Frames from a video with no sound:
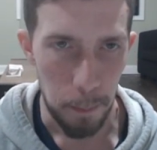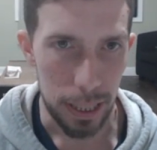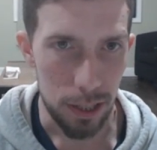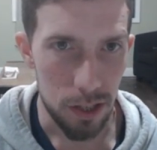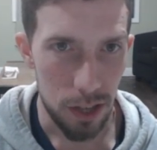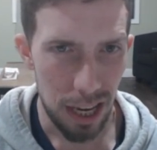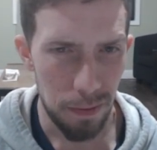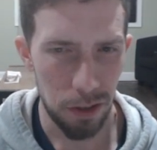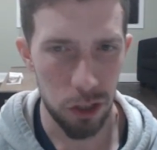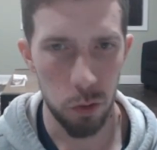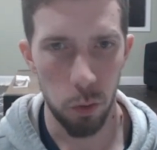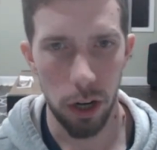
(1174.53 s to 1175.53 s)
Instead of knight
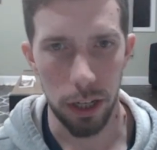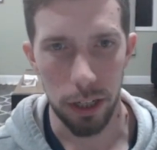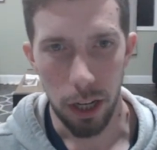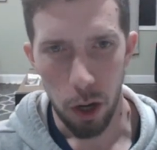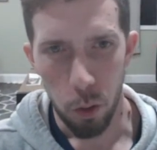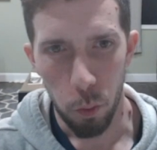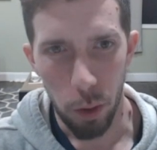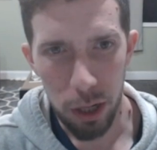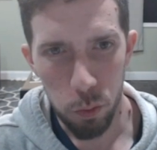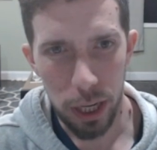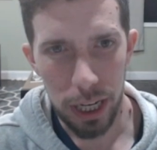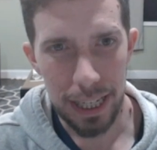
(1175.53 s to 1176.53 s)
g1, white
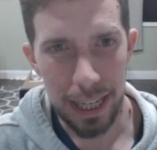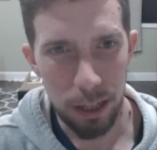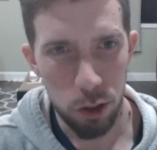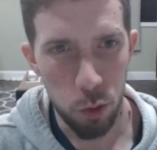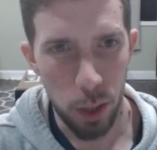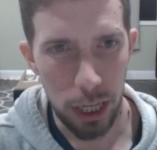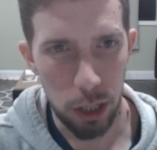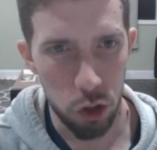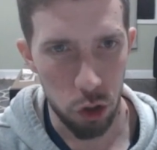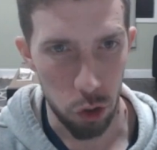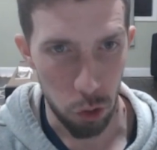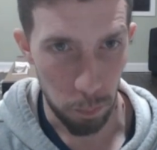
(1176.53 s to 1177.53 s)
went knight to
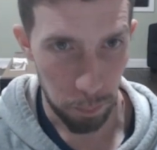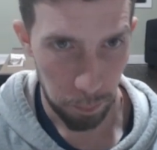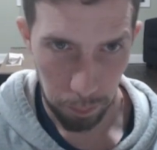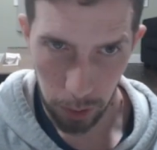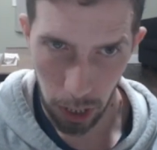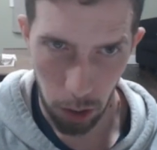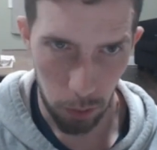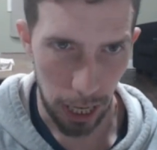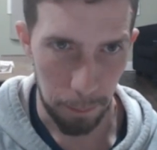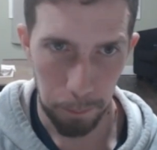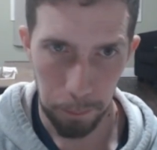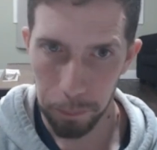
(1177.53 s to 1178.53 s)
h2. Okay.
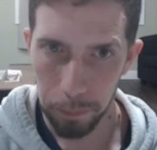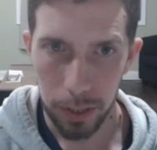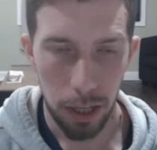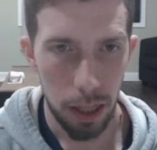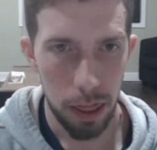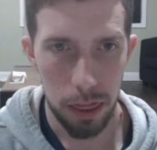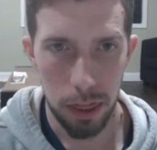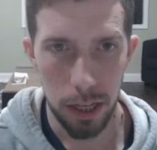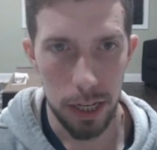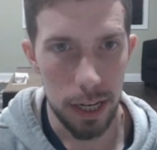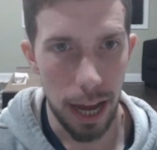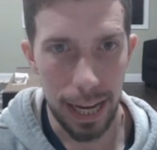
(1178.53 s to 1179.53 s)
The
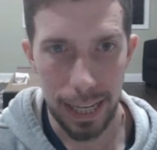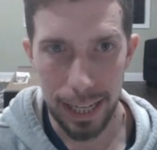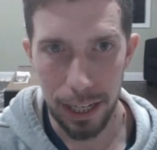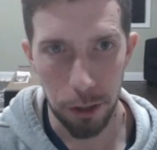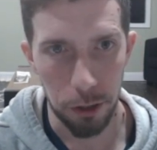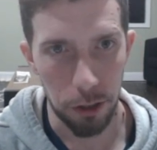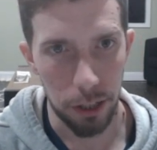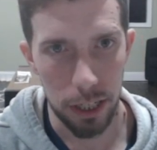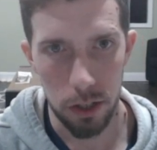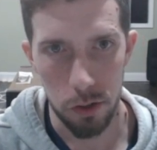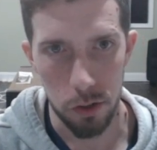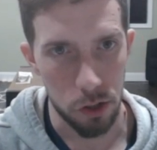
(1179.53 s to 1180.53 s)
knight here
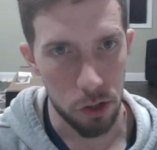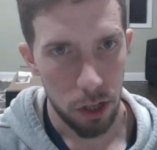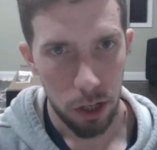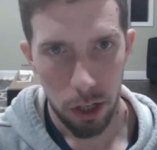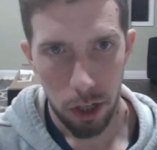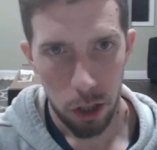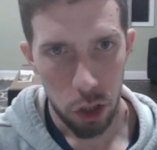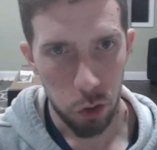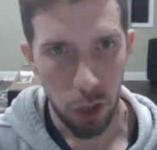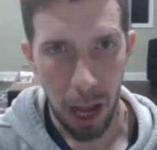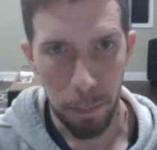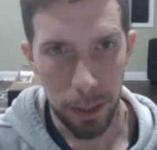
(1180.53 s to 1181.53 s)
is
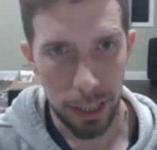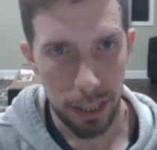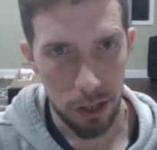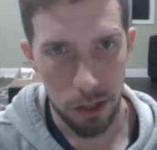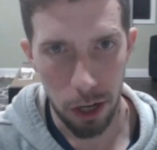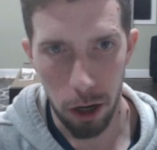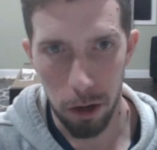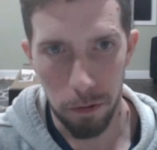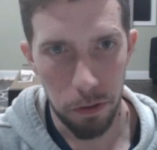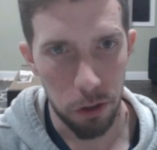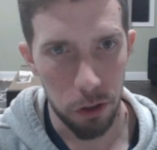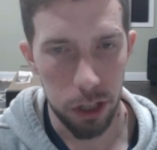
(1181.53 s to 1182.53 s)
trapping
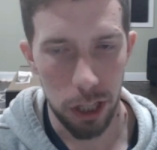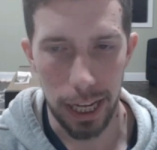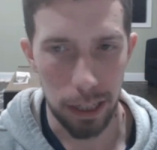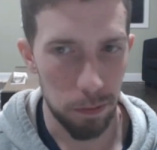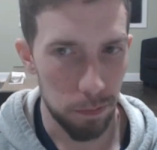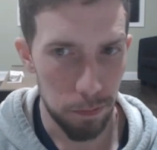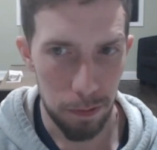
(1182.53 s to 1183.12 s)
itself. There's like